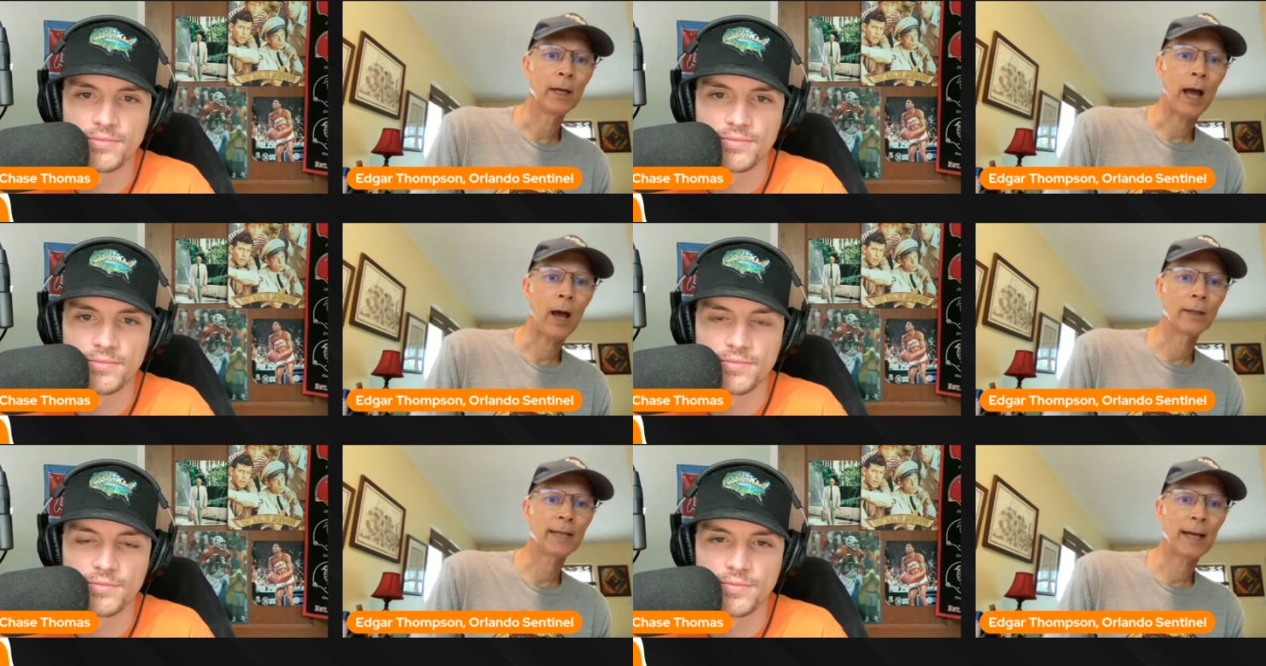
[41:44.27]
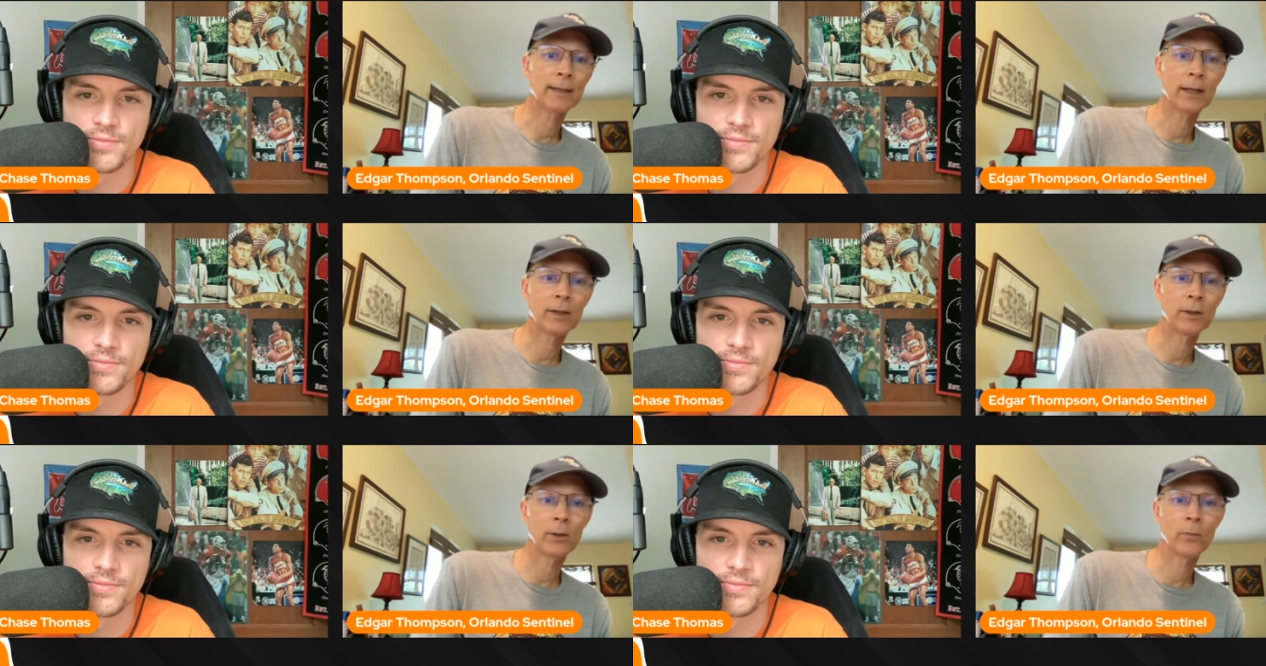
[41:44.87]
Speaker 1: I'd take
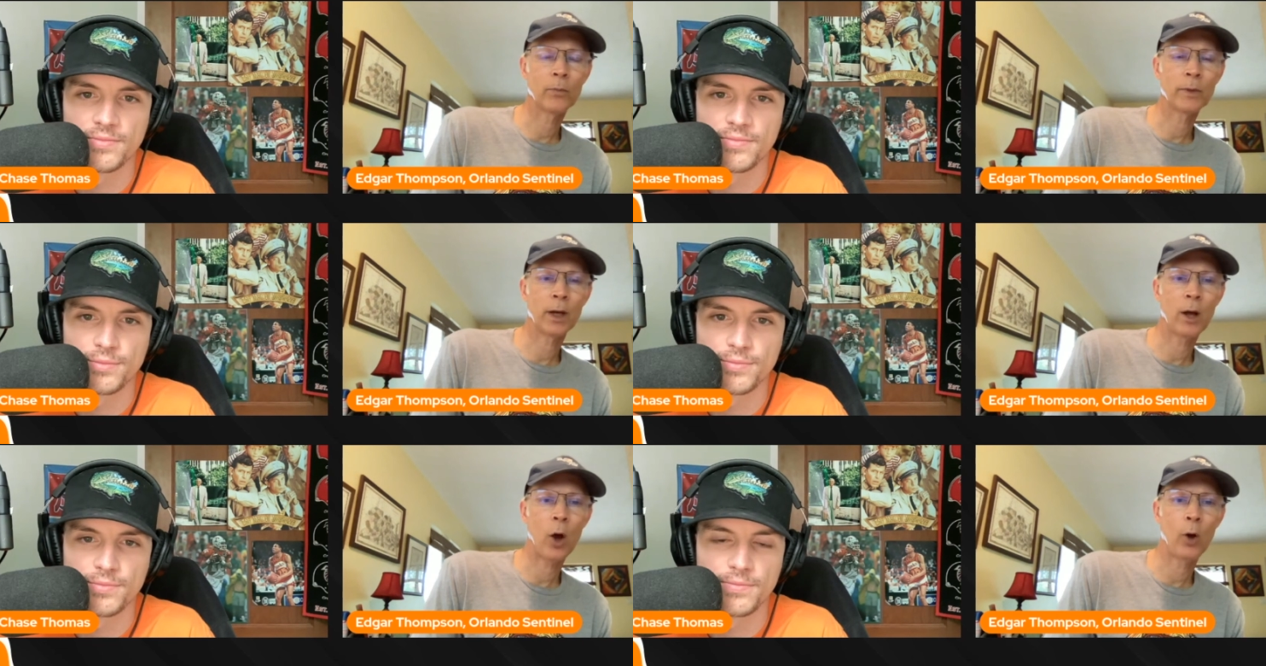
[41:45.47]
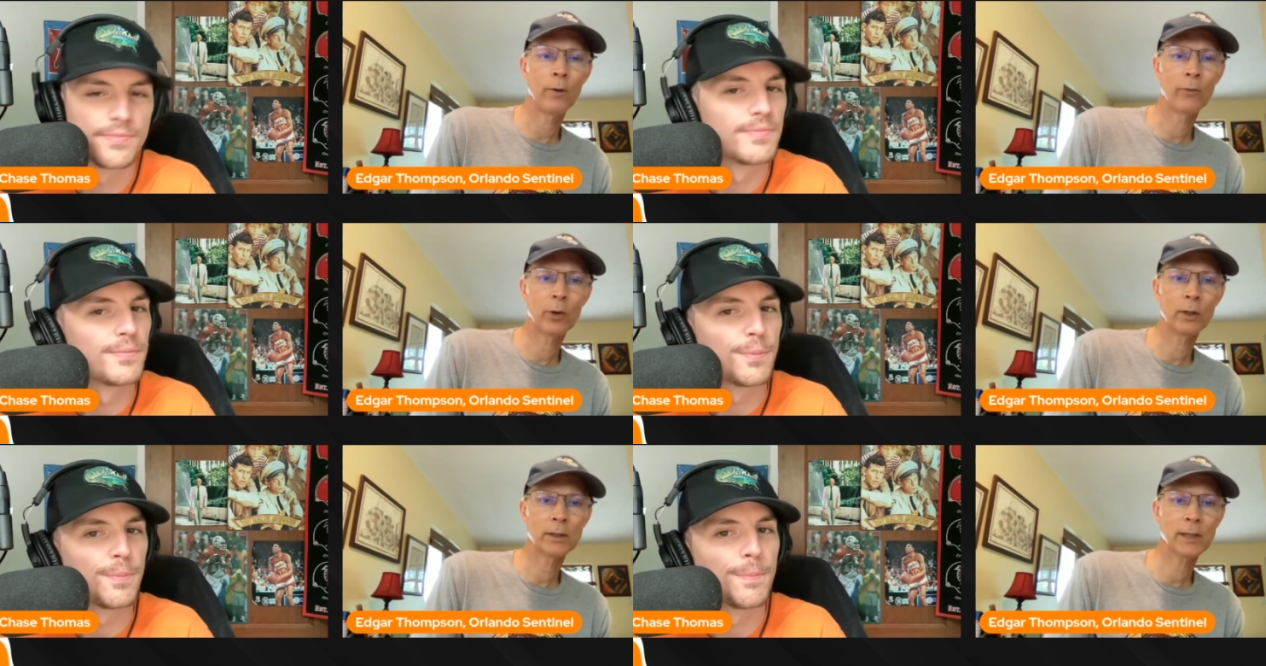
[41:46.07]
the over
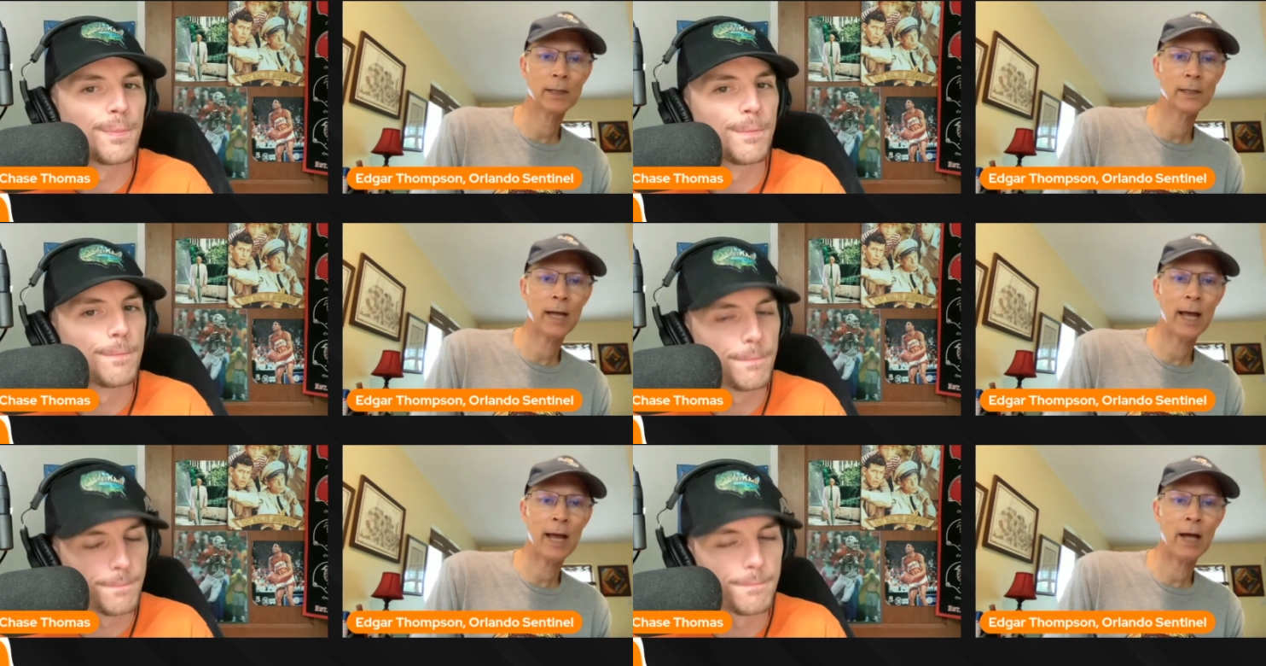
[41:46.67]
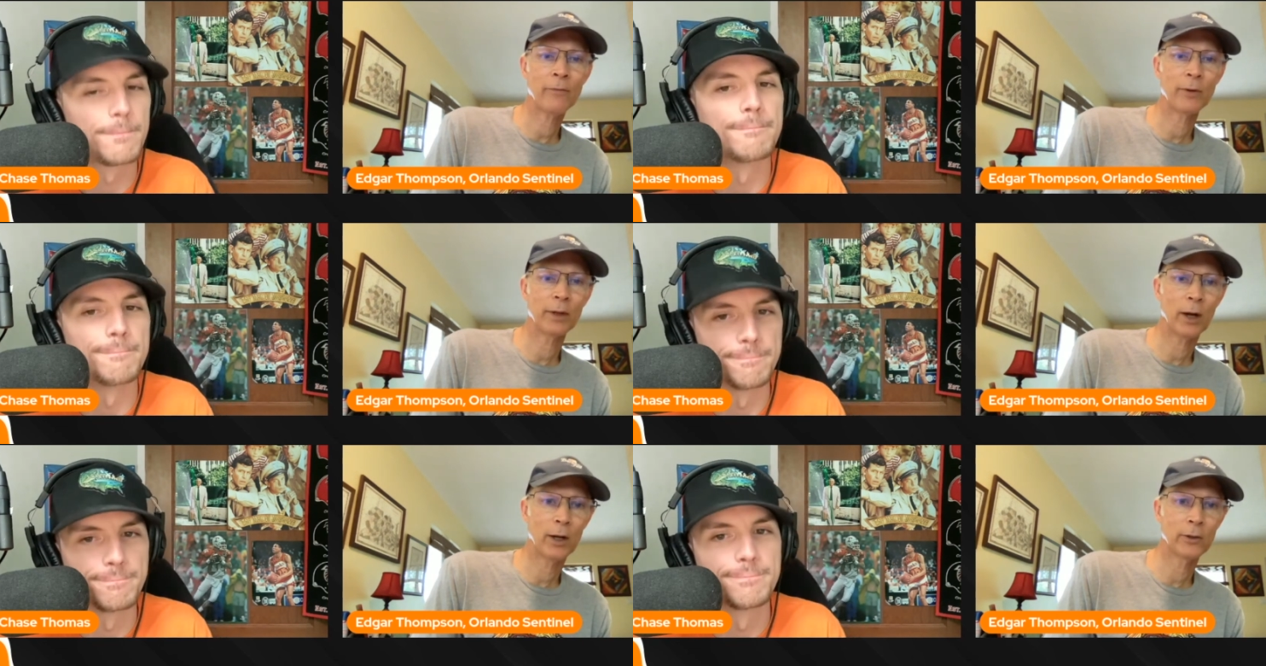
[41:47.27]
on six and a half and mm.
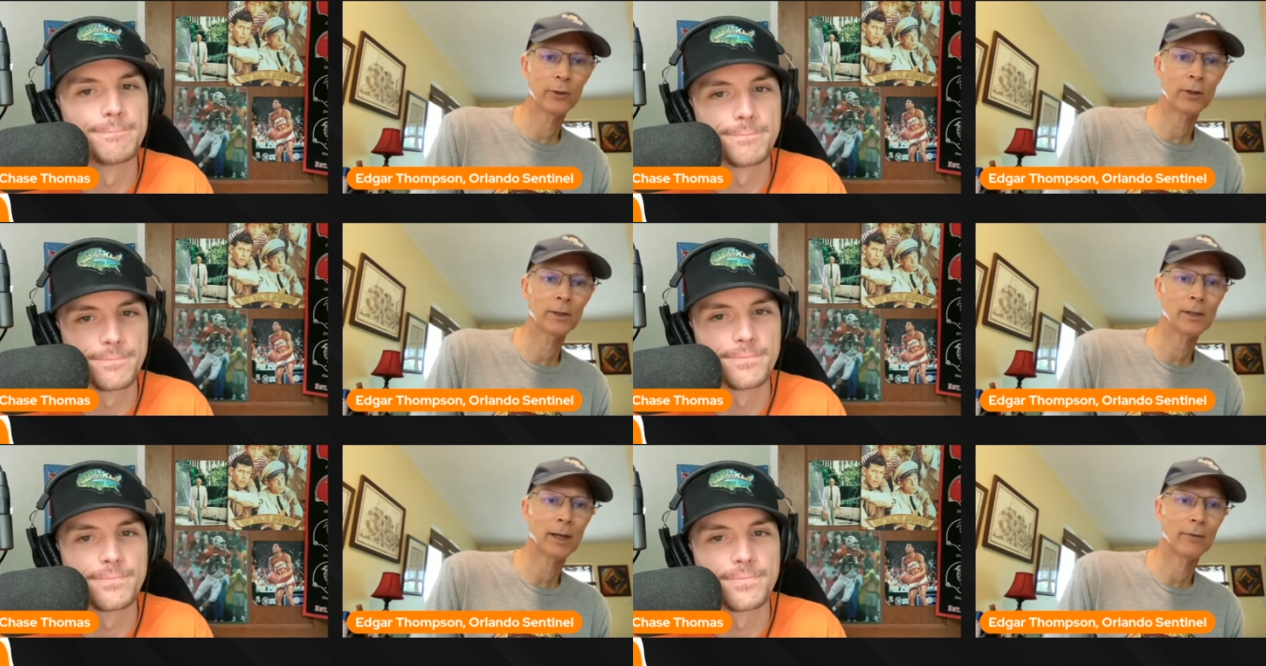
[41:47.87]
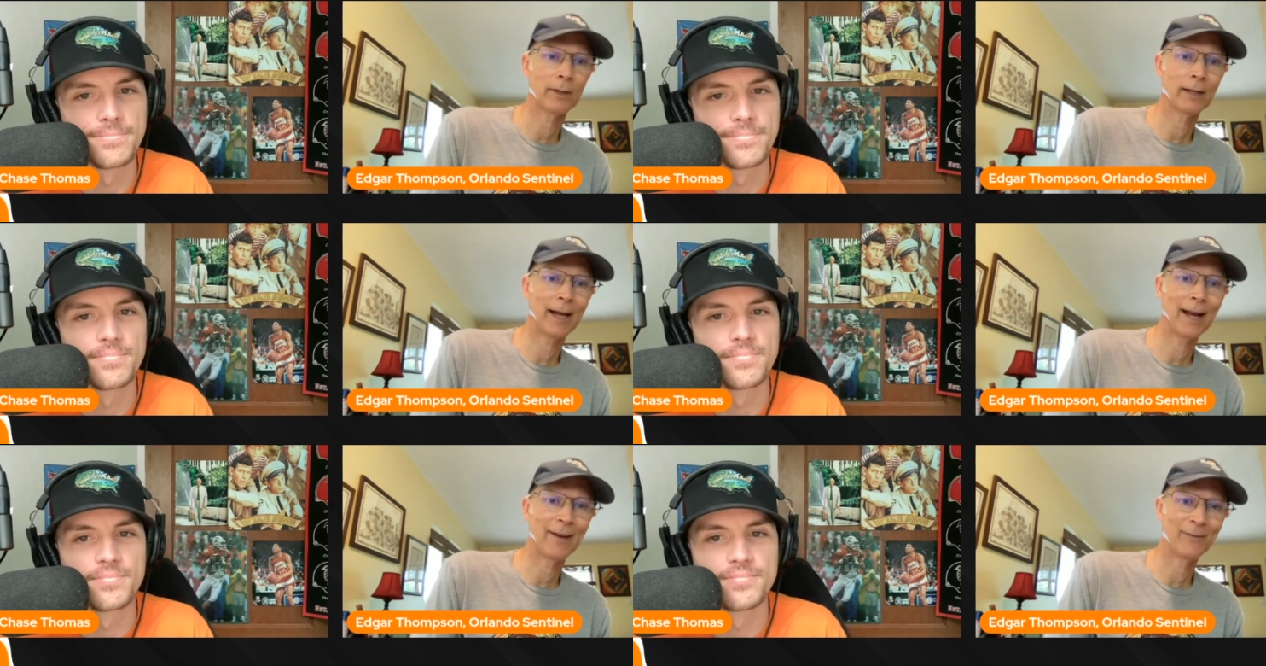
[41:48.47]
the under on seven and a
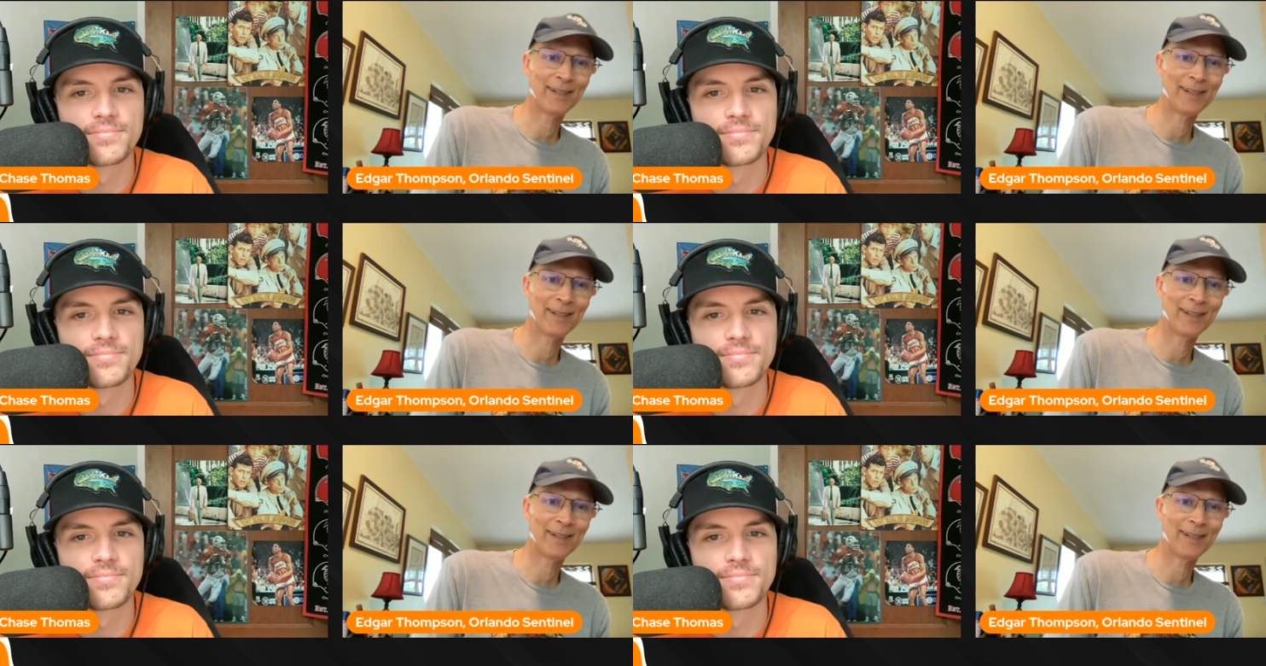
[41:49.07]
half.